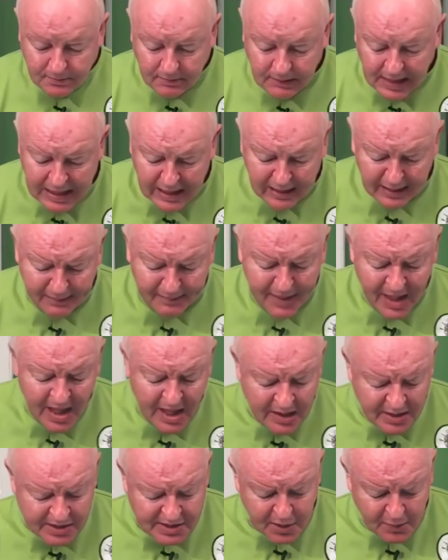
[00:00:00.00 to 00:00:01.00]

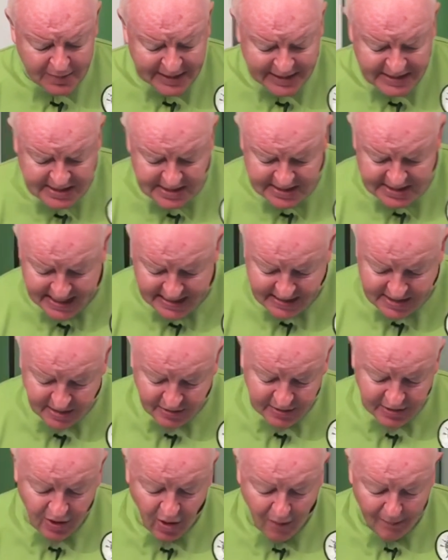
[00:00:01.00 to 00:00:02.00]
But as I said, so
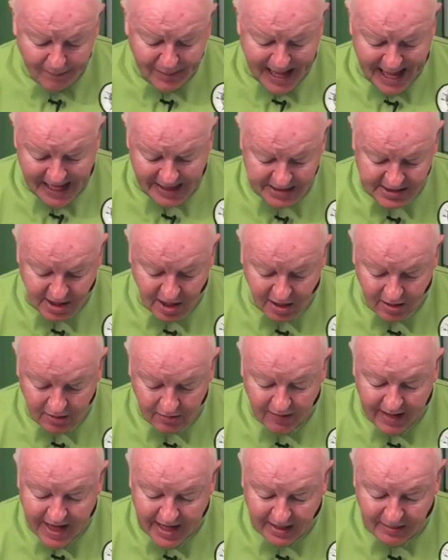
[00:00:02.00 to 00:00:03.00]
the compacts are
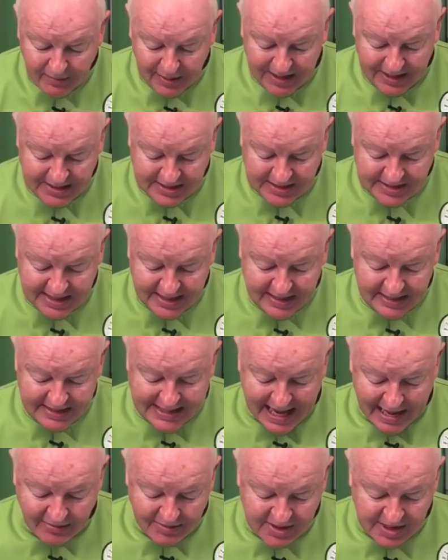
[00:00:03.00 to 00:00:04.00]
great, but as I said, the
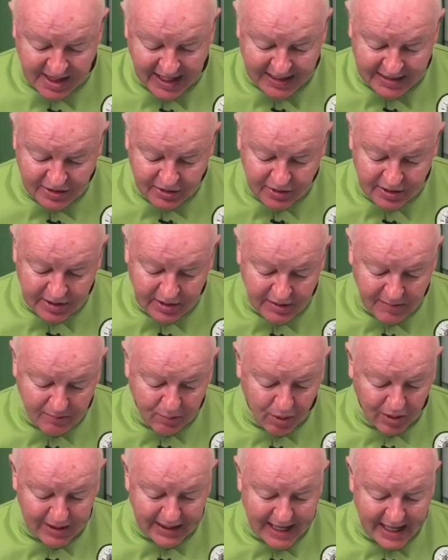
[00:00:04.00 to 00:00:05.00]
downside, you're going to
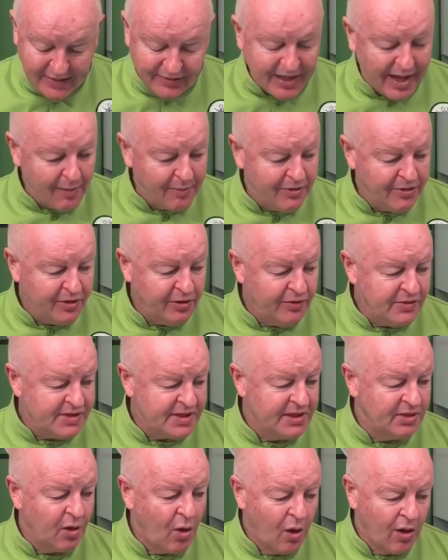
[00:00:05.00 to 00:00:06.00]
probably end up with
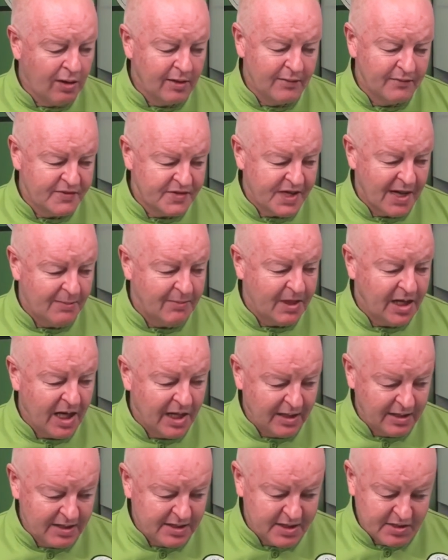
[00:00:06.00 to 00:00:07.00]
using all of some
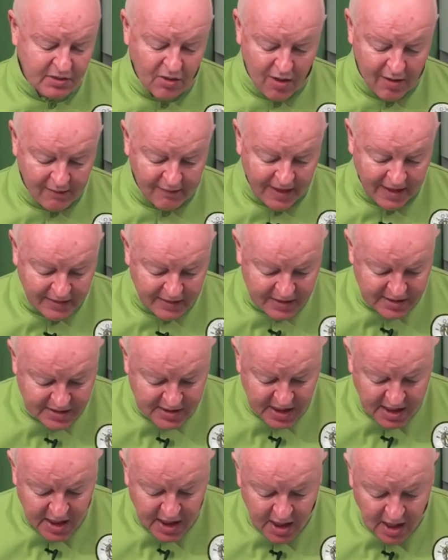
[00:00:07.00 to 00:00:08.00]
colors and not of others.
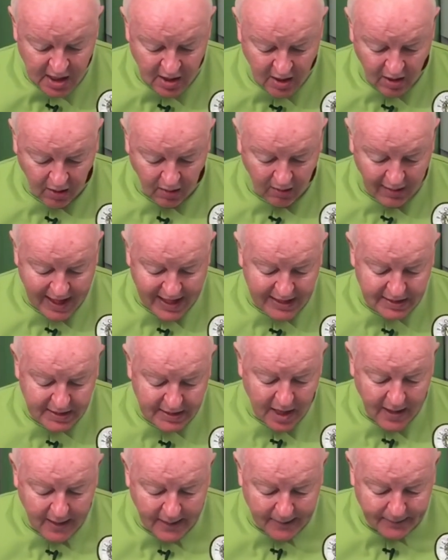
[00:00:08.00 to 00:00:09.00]
All right,
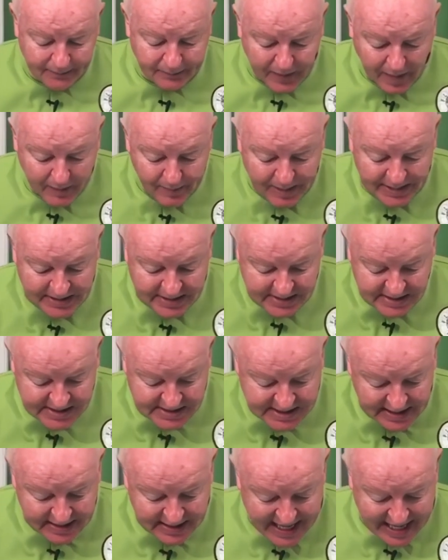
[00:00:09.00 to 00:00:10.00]
but as I
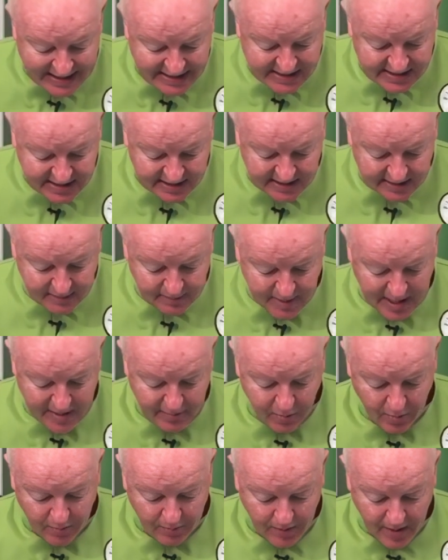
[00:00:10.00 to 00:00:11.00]
said, that's
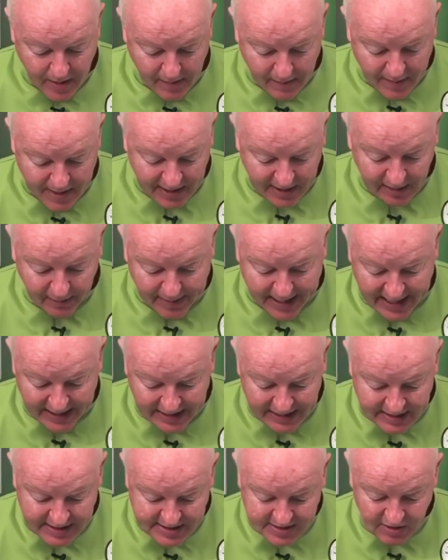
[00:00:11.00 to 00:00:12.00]

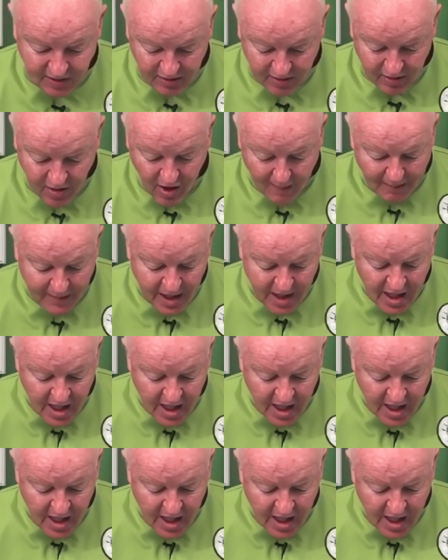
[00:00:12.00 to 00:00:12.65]
paperpetalpalettes.com.